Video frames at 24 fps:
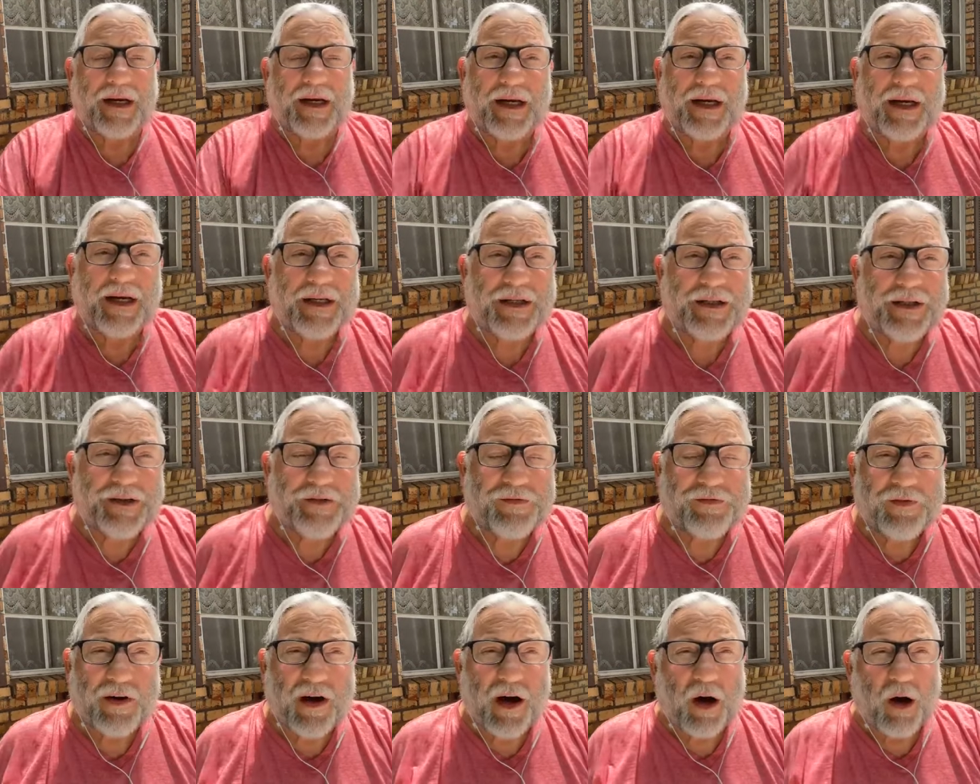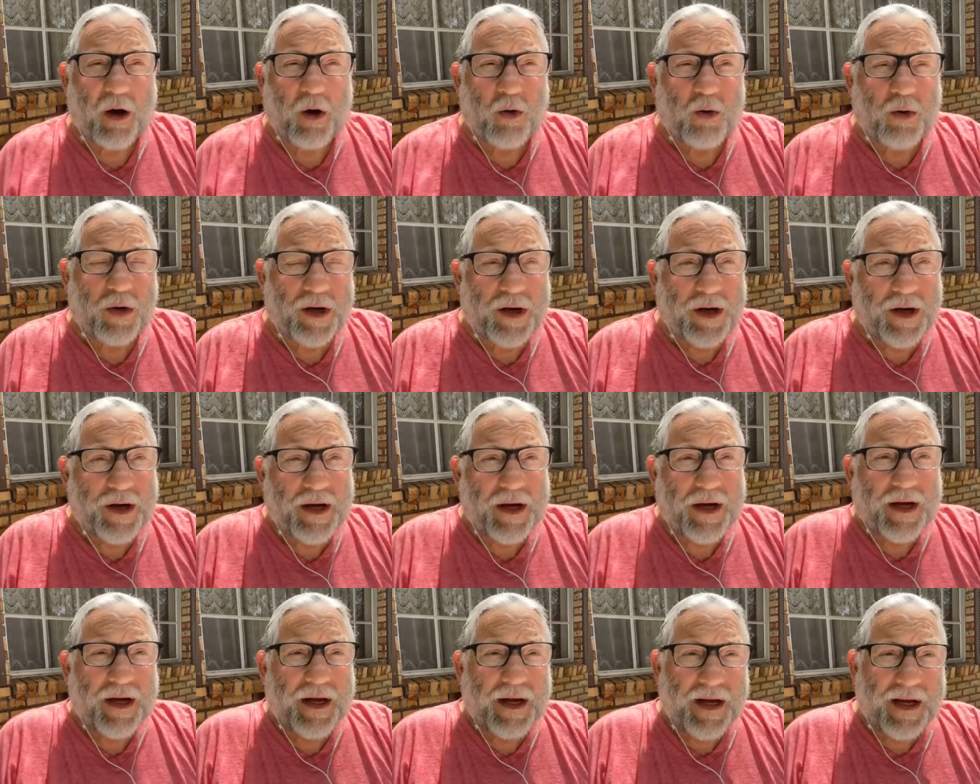in Ki Tavo,
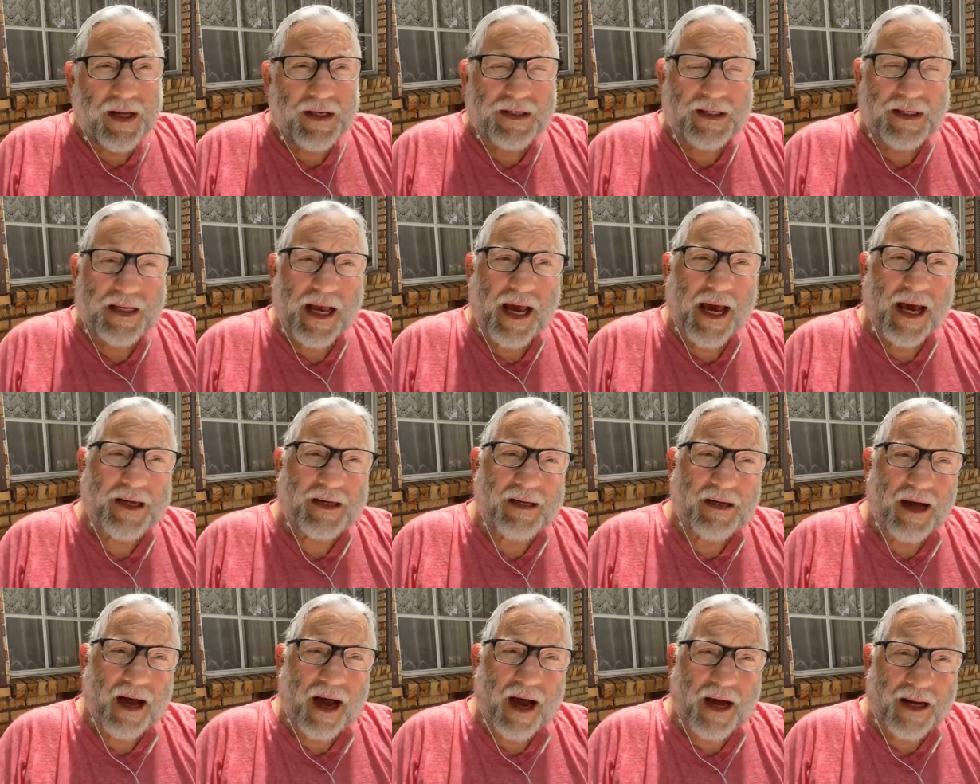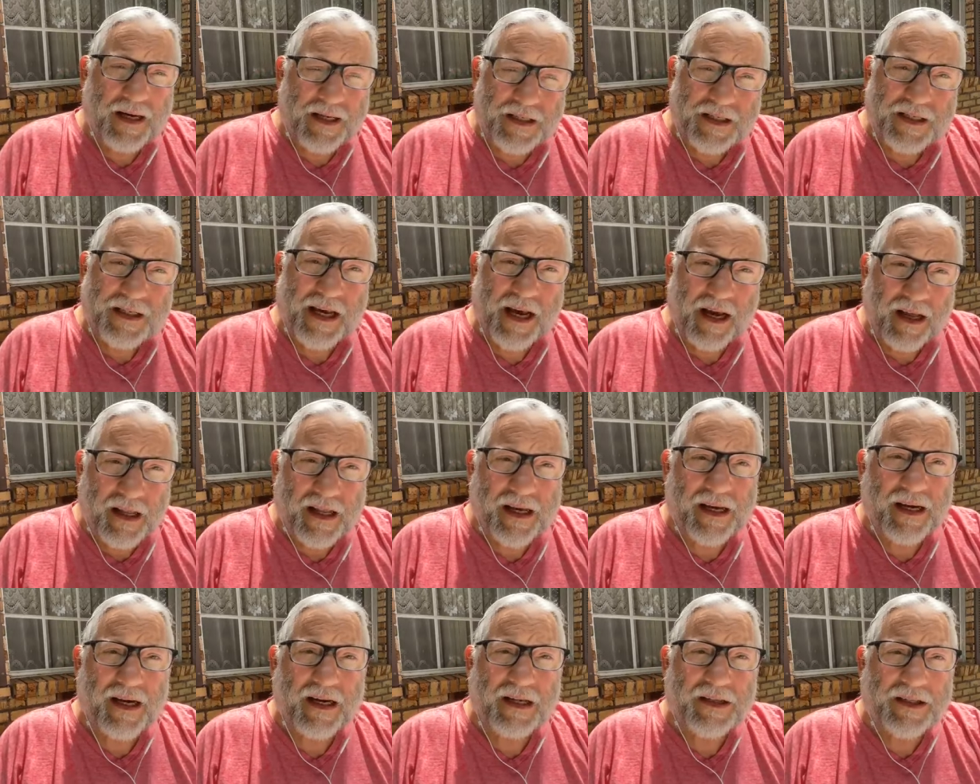is that God is
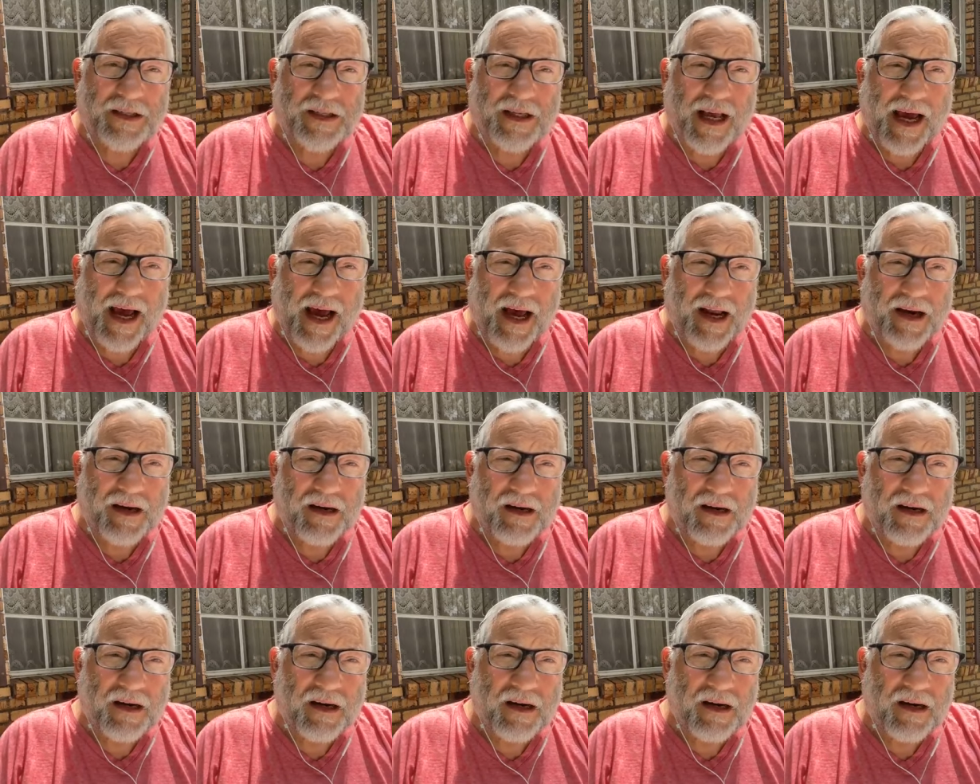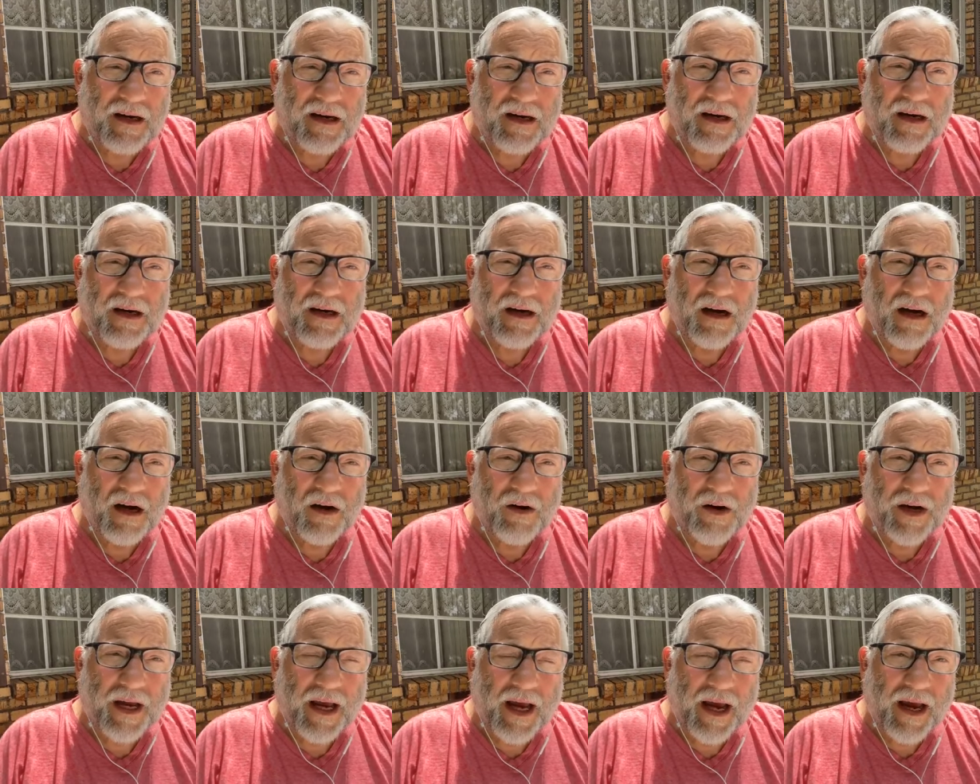telling us that,
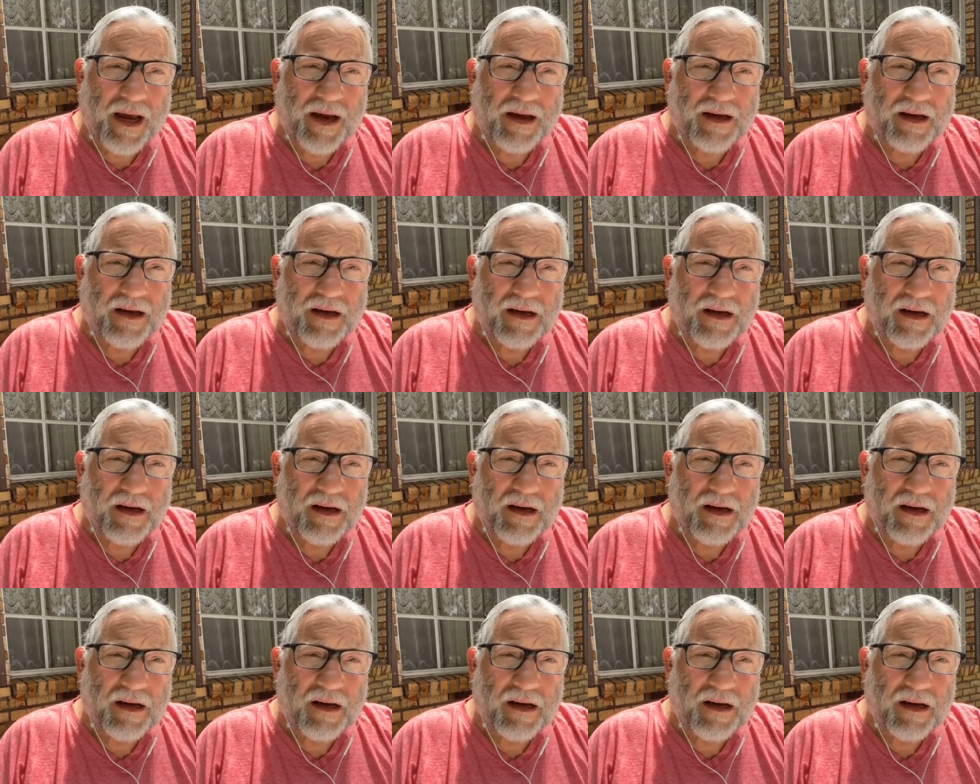okay?